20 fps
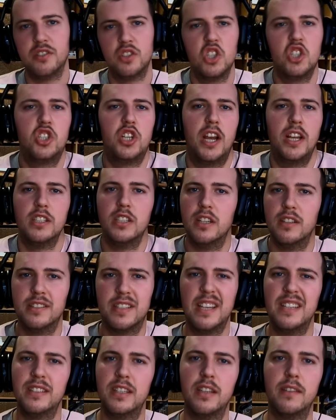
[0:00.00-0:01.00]
Just change it. It's
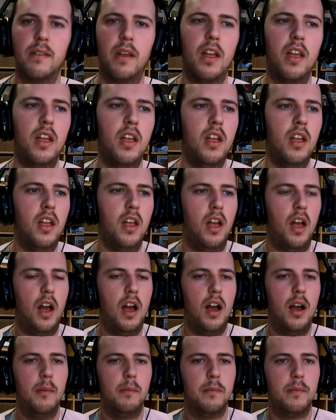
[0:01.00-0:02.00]
easy.
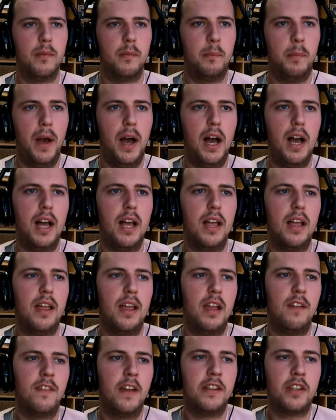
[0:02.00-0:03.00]
Um, but
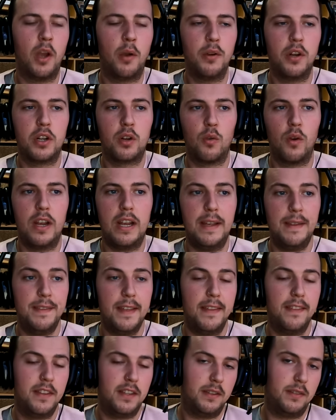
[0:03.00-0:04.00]
if they don't agree,
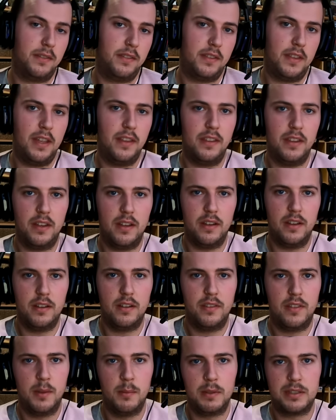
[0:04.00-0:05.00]
then the then the,
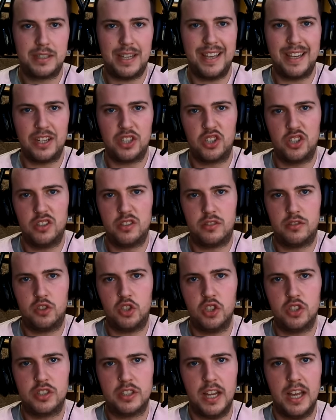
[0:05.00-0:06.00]
the mistake should
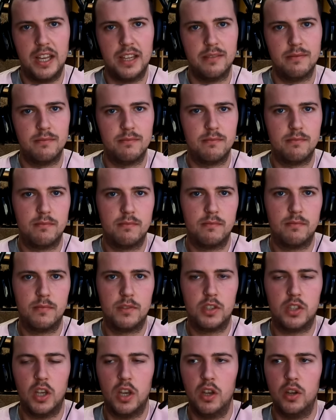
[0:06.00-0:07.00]
should stay.
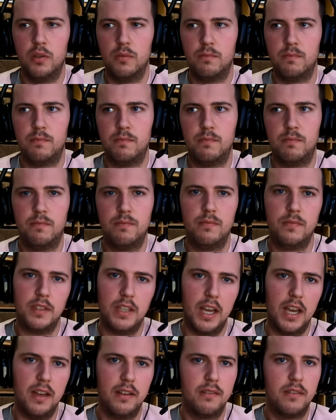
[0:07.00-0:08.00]
So
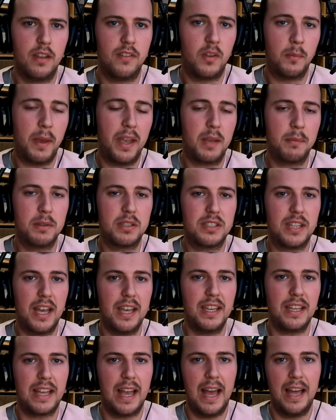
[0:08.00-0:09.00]
yeah, if you make a
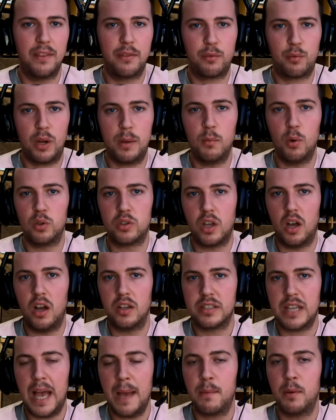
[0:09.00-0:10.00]
mistake and three more
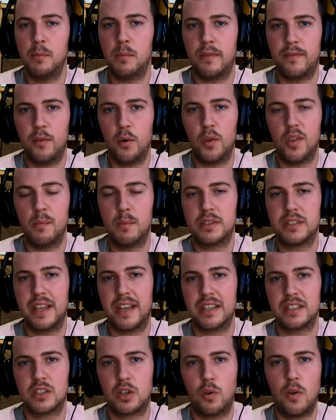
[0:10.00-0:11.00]
darts happen before the
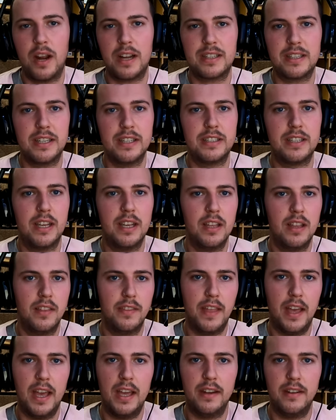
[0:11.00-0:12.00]
mistake's corrected,
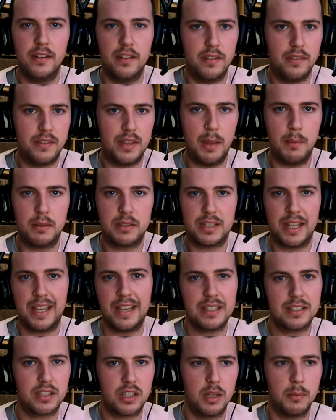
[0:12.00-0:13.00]
then that
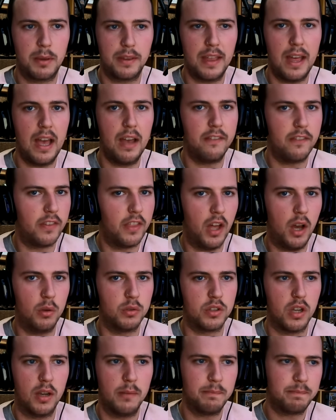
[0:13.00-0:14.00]
mistake's going to be there for the whole
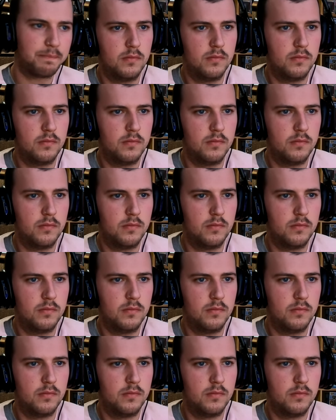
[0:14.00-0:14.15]
time.